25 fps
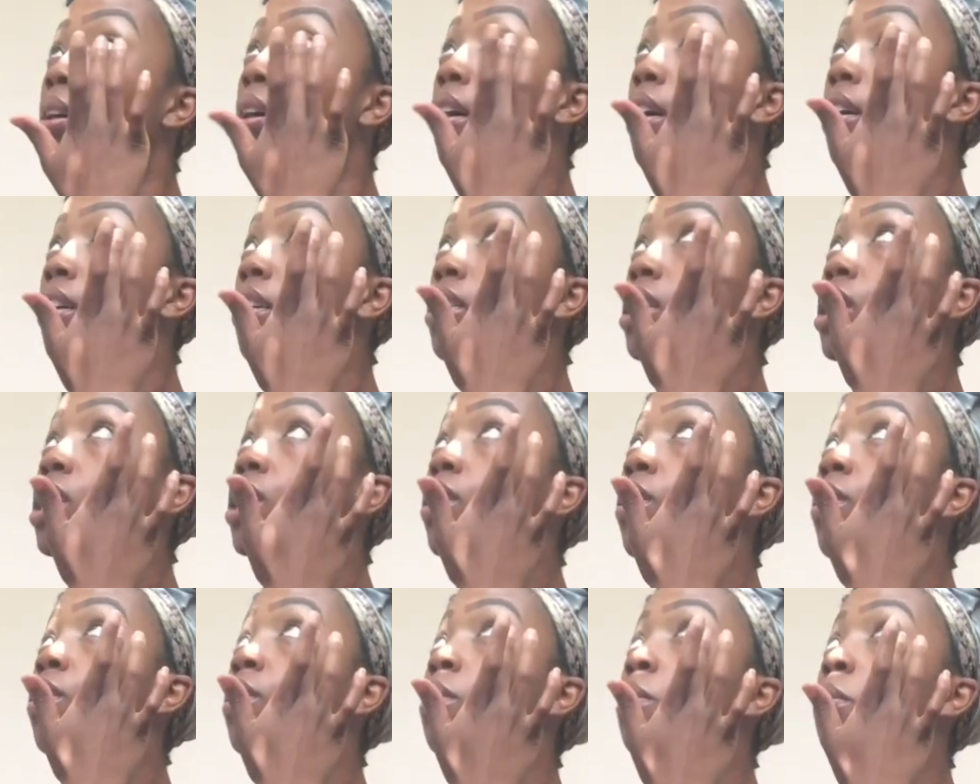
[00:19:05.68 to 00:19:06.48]

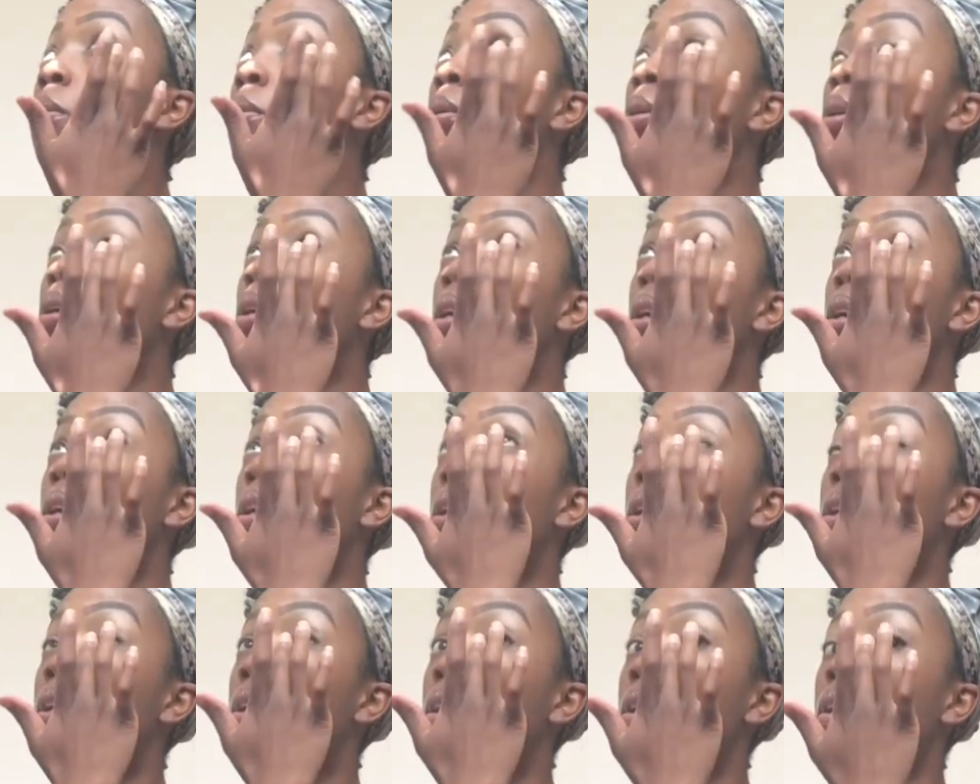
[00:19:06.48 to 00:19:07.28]
also,
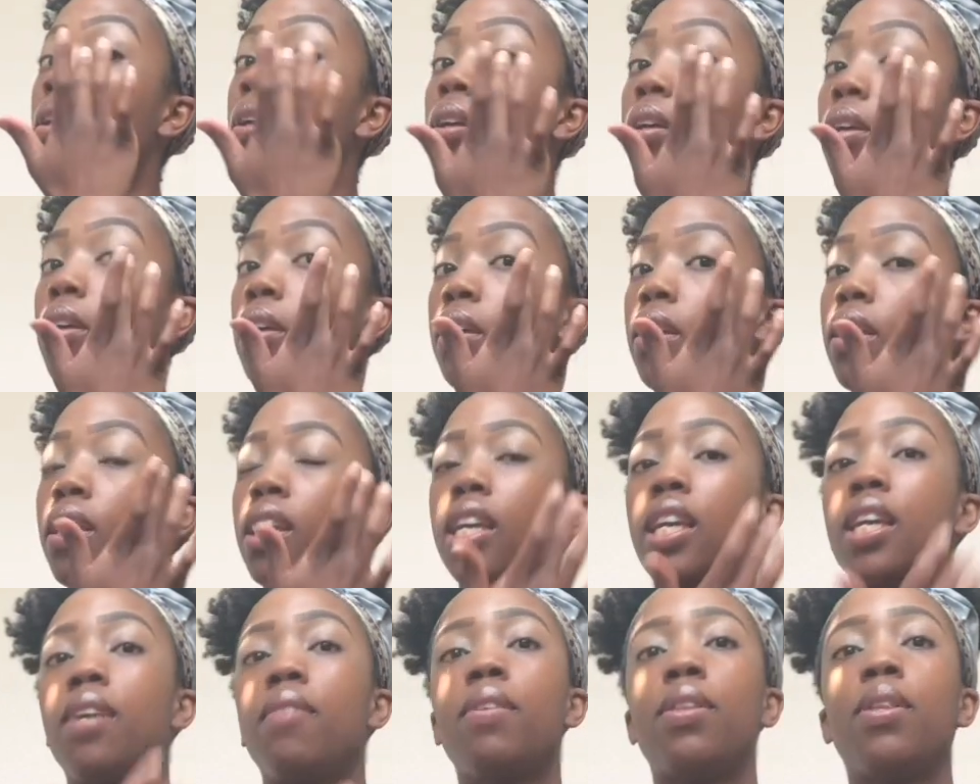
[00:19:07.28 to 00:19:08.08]

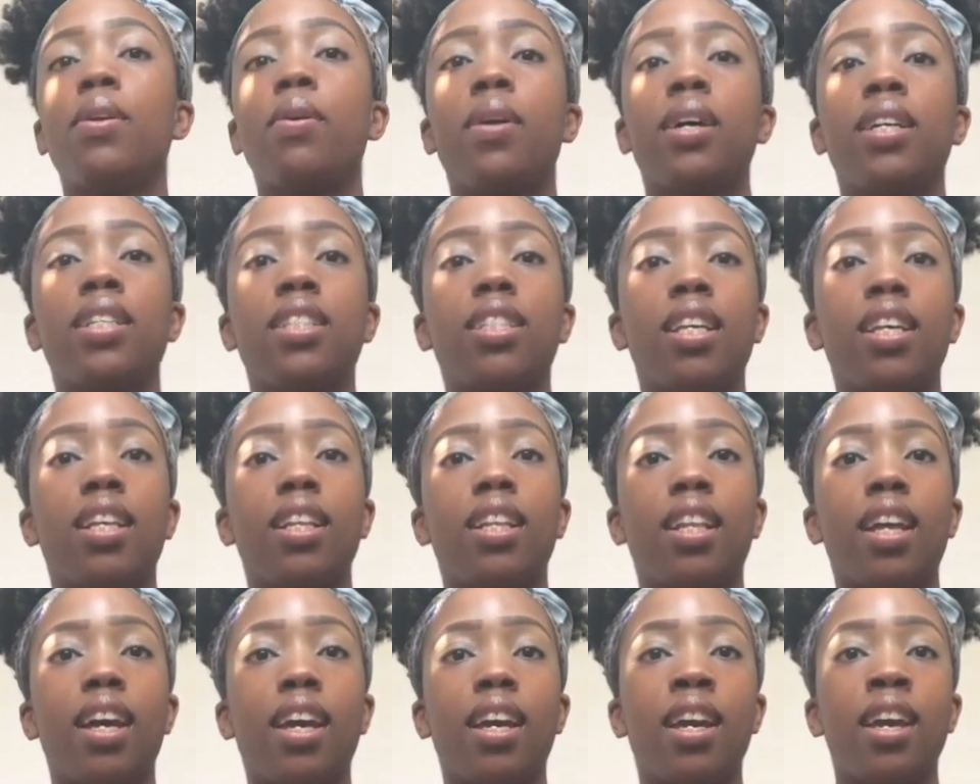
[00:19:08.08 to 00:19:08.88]
even though I say
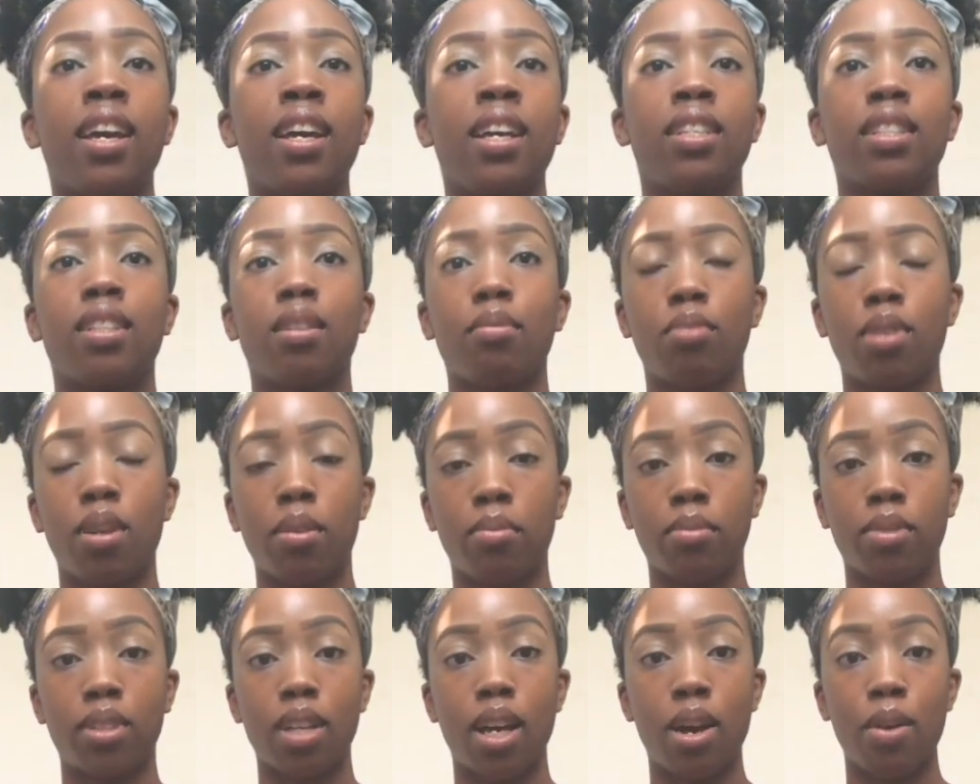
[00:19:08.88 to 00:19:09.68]
like
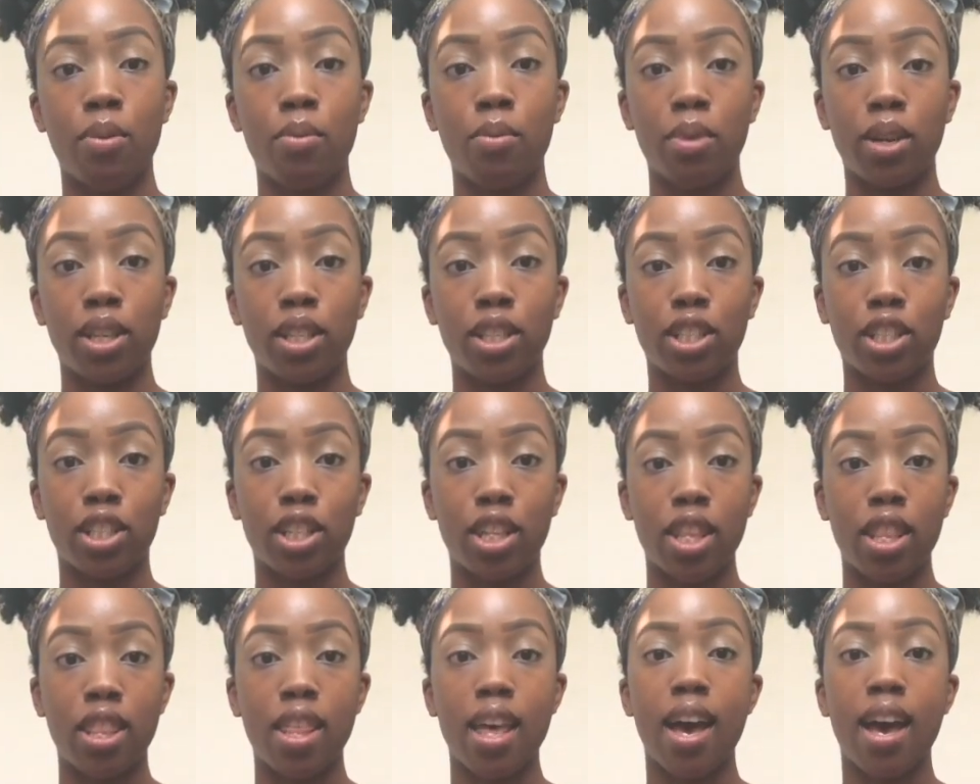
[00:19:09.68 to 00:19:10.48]
sometimes I wish
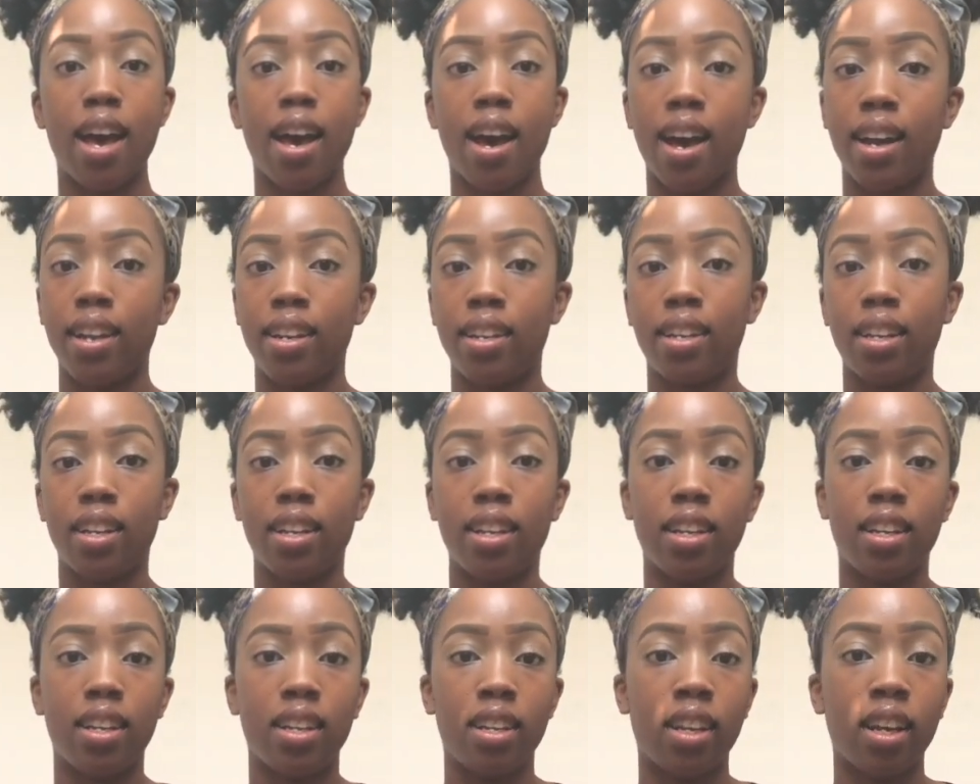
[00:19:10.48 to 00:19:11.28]
that I
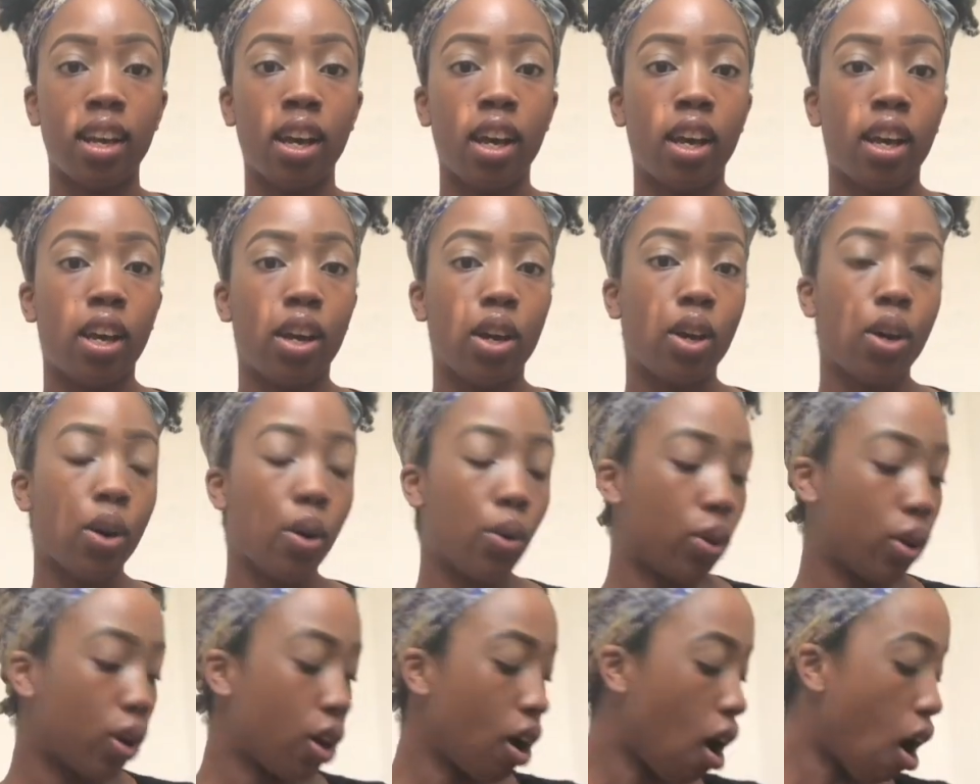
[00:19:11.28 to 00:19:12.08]
did
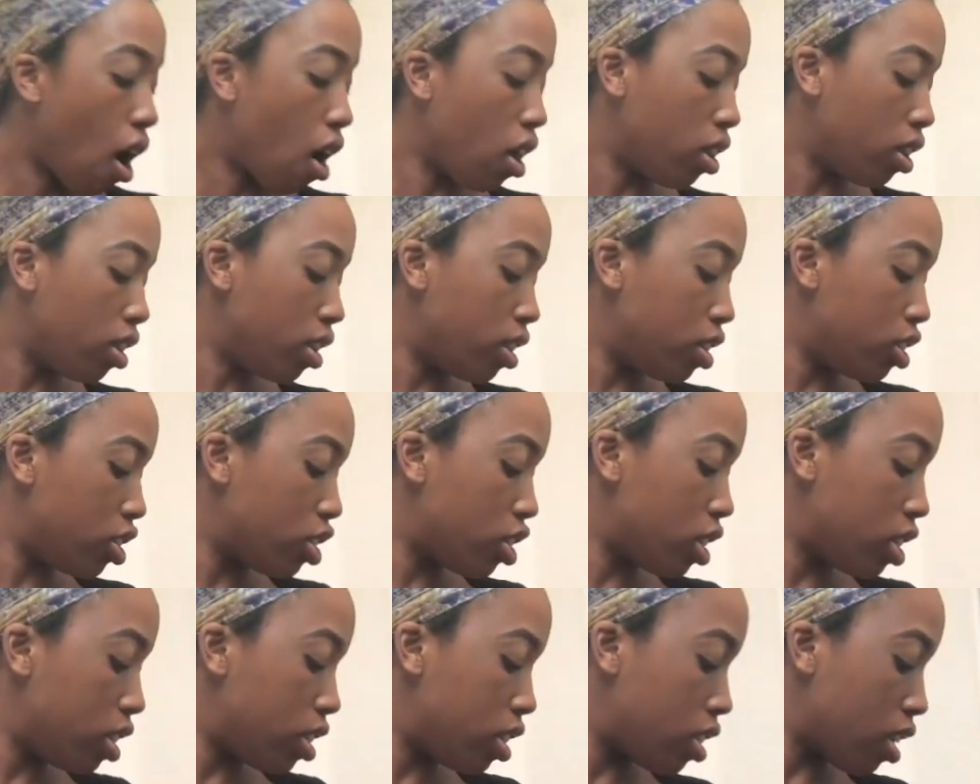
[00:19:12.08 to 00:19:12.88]
go to college
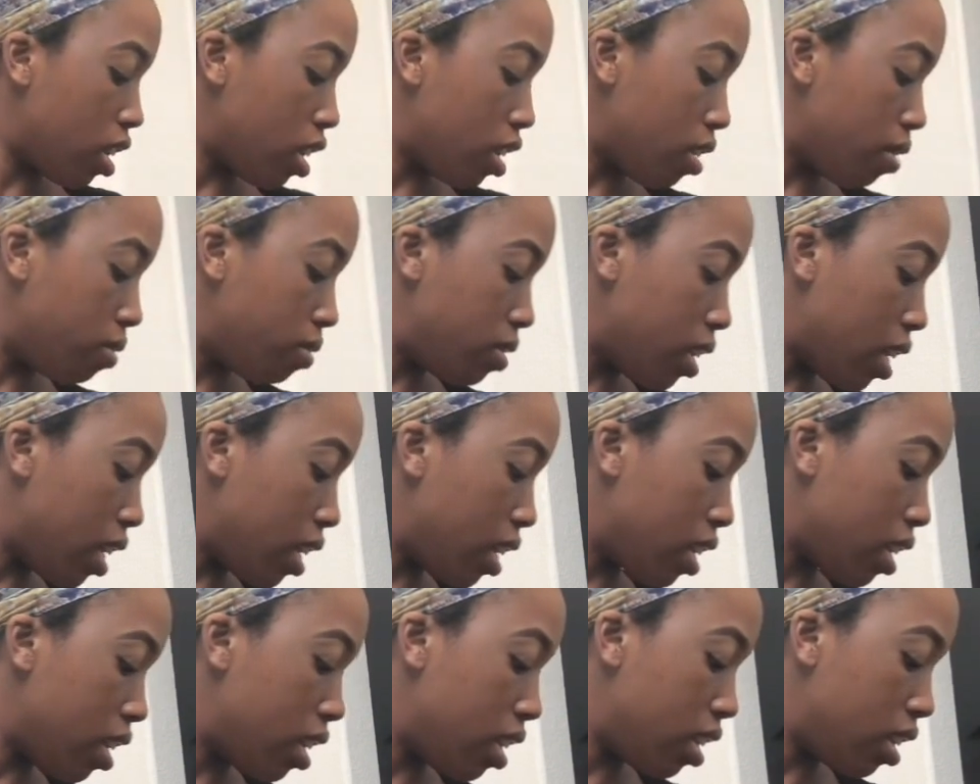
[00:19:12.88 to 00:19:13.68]
instead of
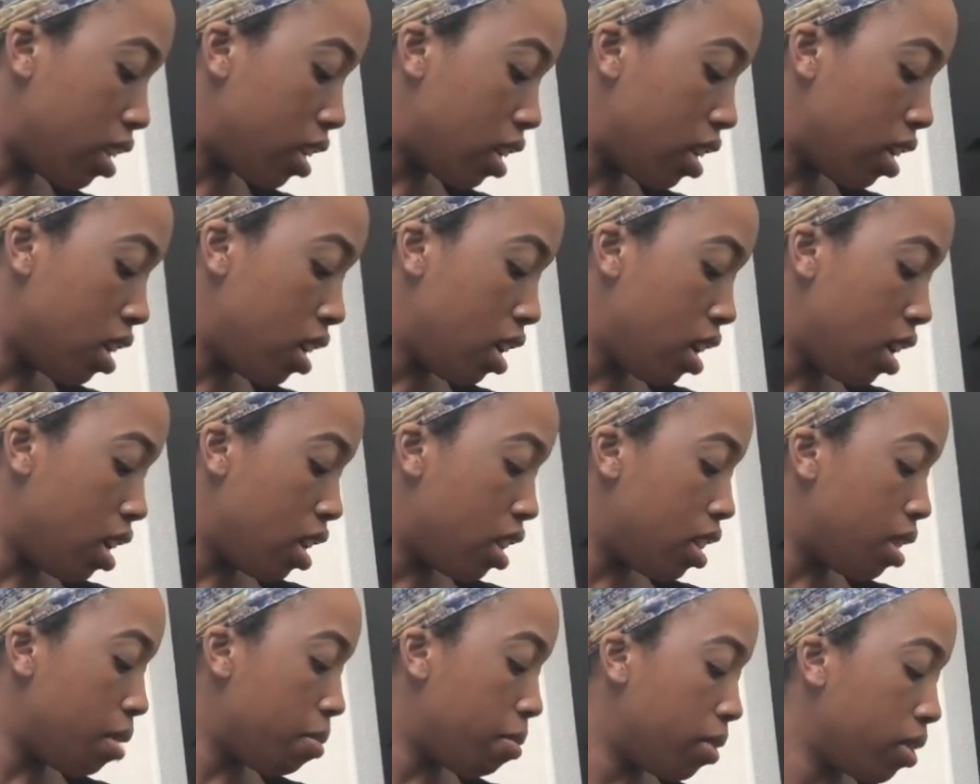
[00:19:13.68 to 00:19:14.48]
taking
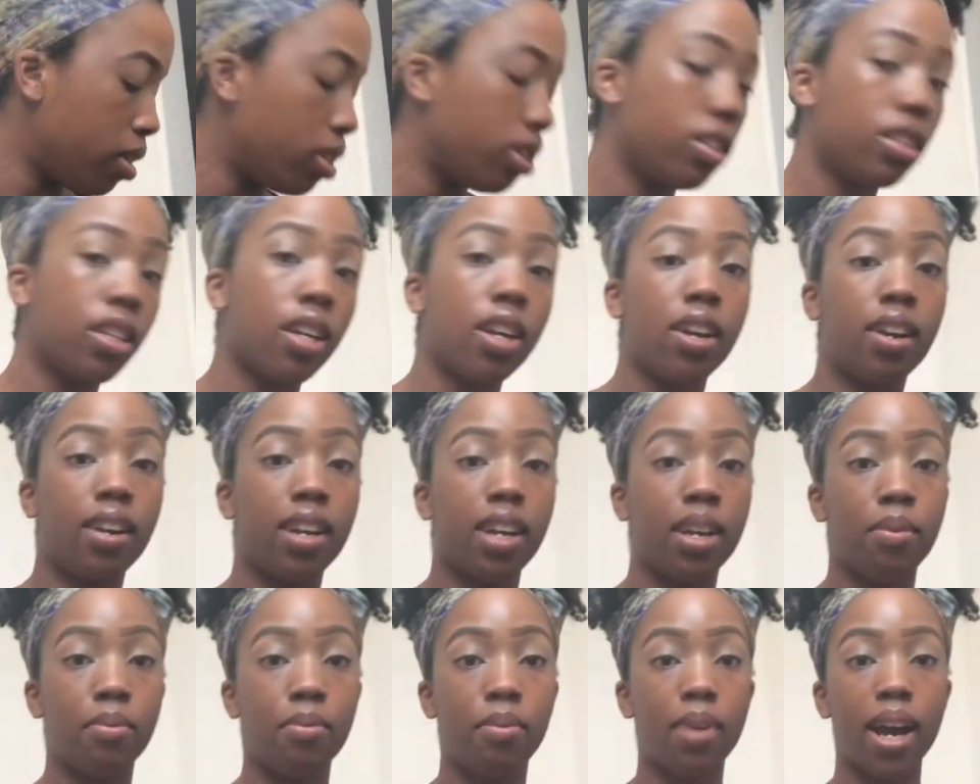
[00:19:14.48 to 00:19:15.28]
the
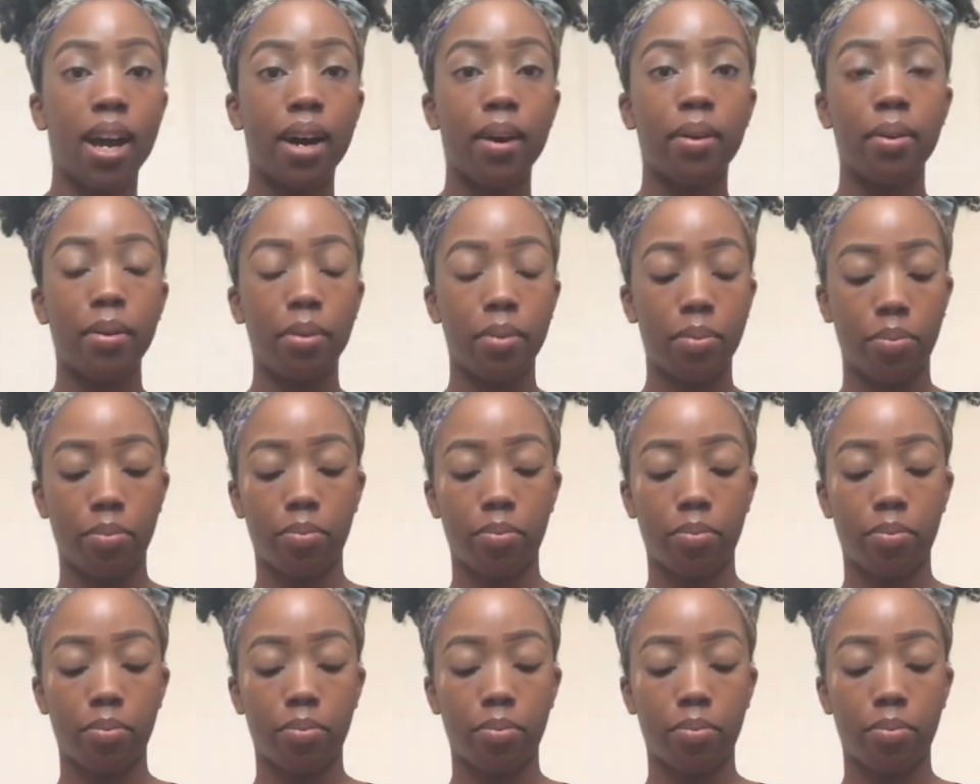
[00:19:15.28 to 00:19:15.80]
military route,